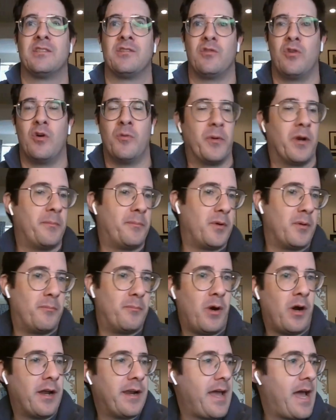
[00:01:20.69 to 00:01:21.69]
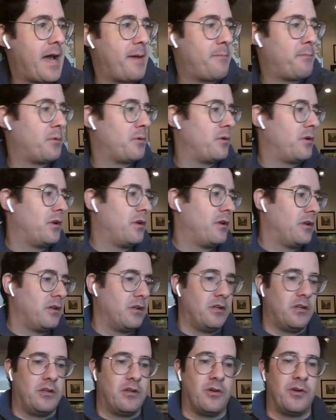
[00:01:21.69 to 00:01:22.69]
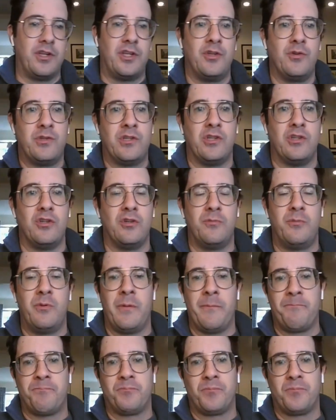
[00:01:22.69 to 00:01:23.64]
So open up your pod app, go to YouTube,